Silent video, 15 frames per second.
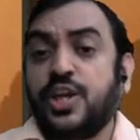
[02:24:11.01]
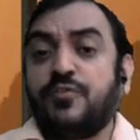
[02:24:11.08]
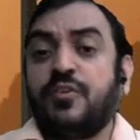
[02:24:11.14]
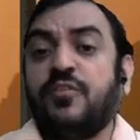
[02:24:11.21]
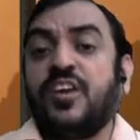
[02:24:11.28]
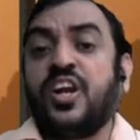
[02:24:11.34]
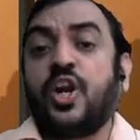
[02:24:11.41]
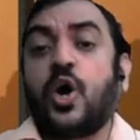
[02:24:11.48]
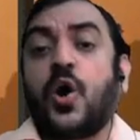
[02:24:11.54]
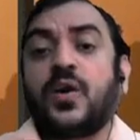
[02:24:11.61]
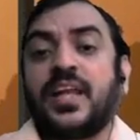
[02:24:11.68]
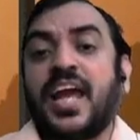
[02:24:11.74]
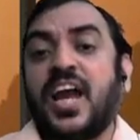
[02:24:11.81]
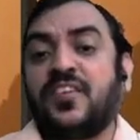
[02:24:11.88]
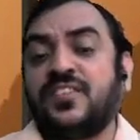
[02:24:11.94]
we will not
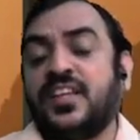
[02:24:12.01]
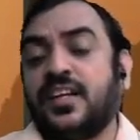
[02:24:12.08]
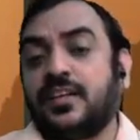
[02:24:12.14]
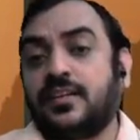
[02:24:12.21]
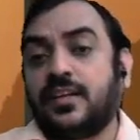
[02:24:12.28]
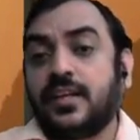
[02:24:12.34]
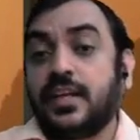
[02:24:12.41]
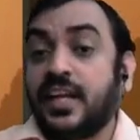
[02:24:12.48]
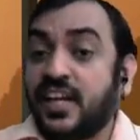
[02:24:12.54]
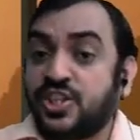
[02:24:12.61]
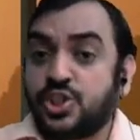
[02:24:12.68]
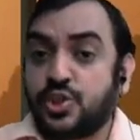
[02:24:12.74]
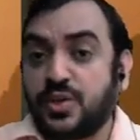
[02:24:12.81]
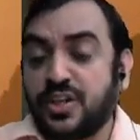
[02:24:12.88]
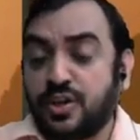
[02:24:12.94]
have that
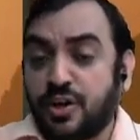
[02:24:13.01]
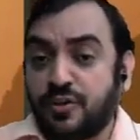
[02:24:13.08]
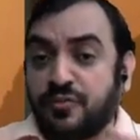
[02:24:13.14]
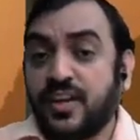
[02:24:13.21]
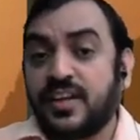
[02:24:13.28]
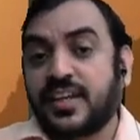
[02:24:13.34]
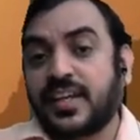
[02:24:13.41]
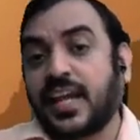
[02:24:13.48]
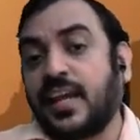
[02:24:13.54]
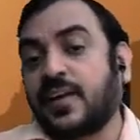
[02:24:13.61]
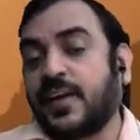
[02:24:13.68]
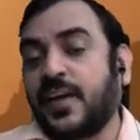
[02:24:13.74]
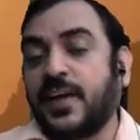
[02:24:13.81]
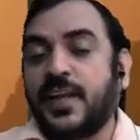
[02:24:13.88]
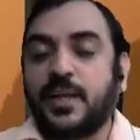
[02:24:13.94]
luxury of
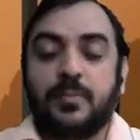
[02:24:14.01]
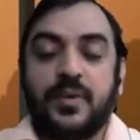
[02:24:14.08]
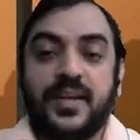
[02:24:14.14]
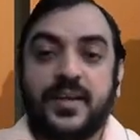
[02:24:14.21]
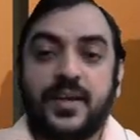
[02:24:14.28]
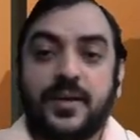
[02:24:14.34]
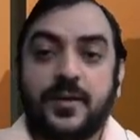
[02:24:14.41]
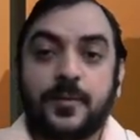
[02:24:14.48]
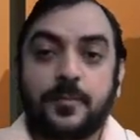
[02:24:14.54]
calculating beta.